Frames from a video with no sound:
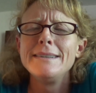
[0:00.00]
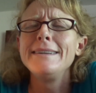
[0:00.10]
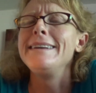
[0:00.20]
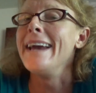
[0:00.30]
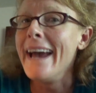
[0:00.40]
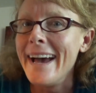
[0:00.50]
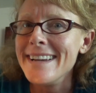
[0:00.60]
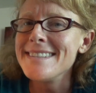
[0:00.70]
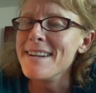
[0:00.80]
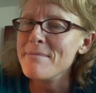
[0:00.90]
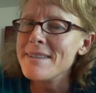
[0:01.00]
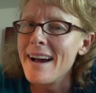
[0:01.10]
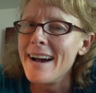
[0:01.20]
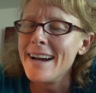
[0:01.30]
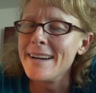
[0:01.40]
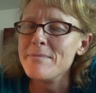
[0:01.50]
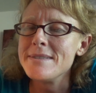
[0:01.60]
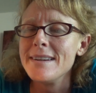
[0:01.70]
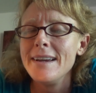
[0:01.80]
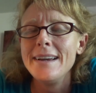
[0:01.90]
Yeah,
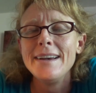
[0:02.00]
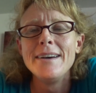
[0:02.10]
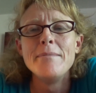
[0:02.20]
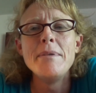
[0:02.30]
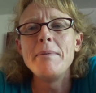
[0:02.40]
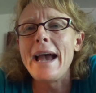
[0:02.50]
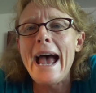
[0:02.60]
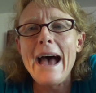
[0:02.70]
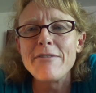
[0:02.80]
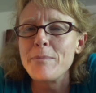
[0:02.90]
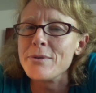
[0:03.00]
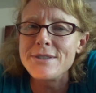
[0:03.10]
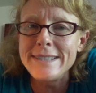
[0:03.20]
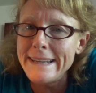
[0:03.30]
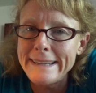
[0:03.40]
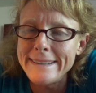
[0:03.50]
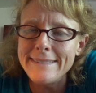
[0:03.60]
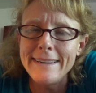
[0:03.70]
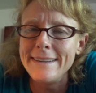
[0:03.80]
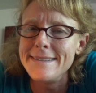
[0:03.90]
sometimes maybe 0.5%
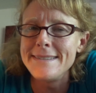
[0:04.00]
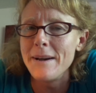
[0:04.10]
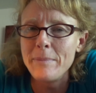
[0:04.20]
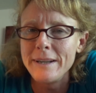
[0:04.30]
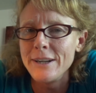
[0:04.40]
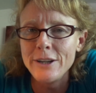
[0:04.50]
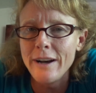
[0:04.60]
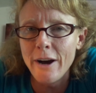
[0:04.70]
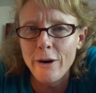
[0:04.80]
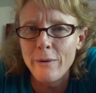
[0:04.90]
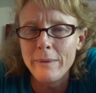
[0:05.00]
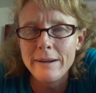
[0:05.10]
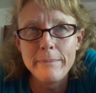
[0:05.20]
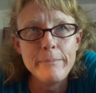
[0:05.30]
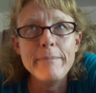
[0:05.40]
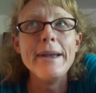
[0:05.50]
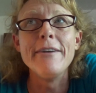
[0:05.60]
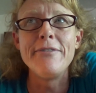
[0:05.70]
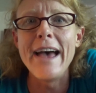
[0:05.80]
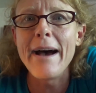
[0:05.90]
ends up in a good home,
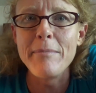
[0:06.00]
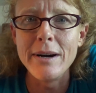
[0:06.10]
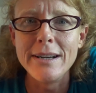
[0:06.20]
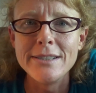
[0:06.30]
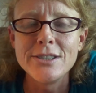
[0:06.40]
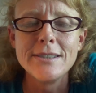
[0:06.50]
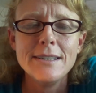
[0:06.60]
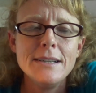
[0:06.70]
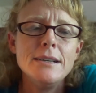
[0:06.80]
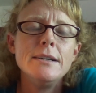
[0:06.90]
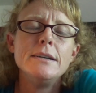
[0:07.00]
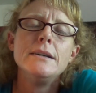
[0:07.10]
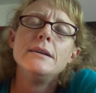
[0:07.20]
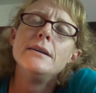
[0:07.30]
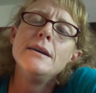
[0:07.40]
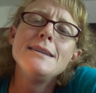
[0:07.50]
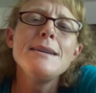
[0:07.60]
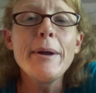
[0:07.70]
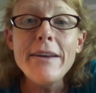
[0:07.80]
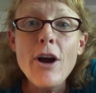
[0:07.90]
if that much. Has
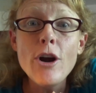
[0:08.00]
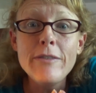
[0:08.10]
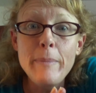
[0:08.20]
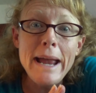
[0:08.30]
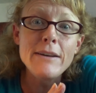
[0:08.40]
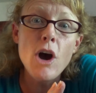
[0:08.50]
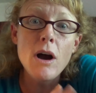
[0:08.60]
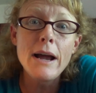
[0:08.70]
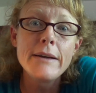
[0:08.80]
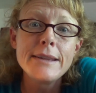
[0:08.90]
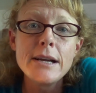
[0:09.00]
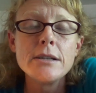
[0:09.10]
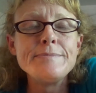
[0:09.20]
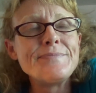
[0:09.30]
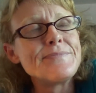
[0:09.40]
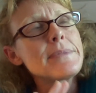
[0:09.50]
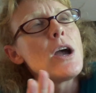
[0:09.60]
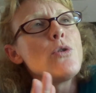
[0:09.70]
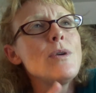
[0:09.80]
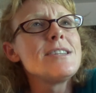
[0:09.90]
anybody ever heard of a bait dog out there?
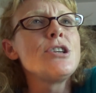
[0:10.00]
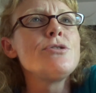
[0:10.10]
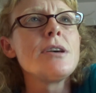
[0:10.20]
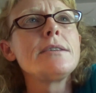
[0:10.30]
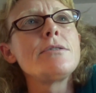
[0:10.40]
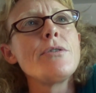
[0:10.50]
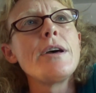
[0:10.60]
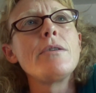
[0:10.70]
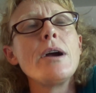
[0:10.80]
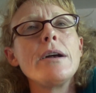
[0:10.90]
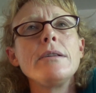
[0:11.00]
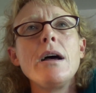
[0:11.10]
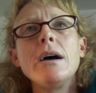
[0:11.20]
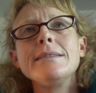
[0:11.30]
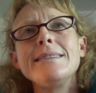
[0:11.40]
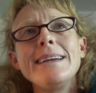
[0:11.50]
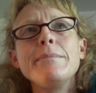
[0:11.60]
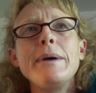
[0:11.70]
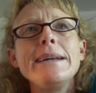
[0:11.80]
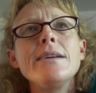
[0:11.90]
Rescues like to throw that around a lot, that they
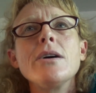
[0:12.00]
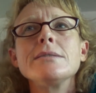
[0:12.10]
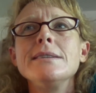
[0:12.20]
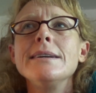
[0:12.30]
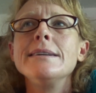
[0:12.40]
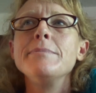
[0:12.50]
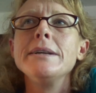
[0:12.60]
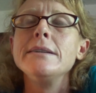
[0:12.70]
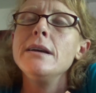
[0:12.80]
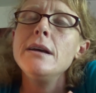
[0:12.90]
get bait dogs in, but